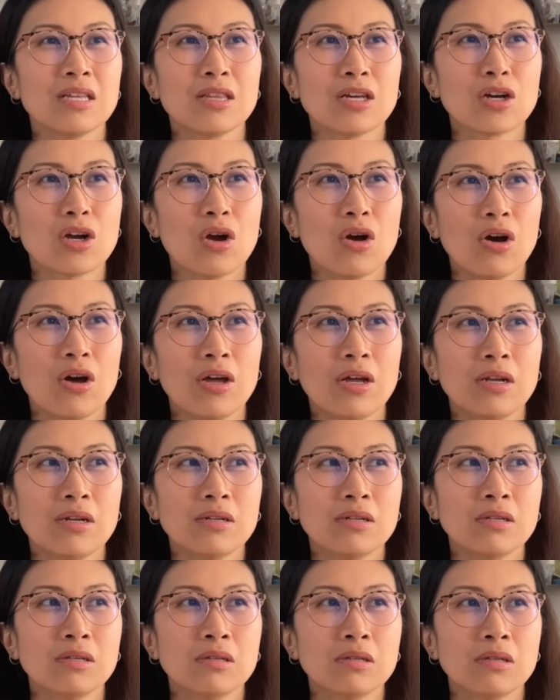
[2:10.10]
the
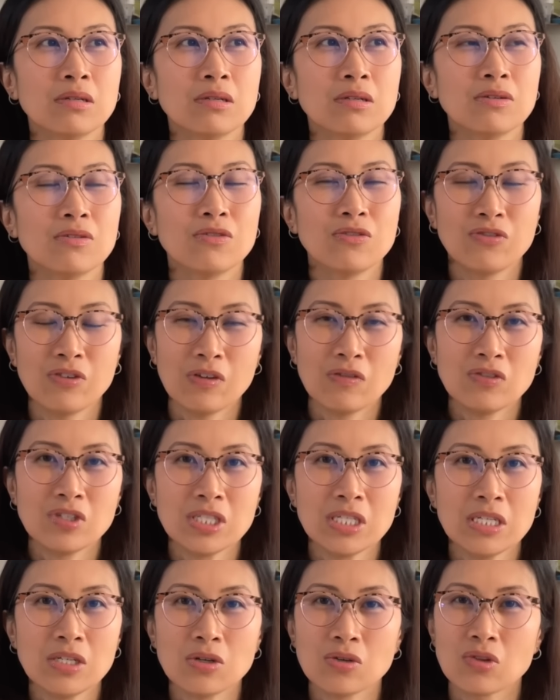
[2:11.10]
Con
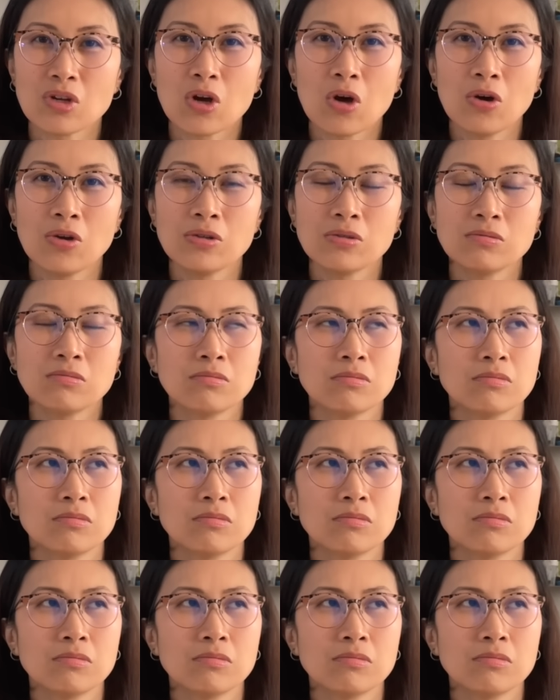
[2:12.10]
50 or the Con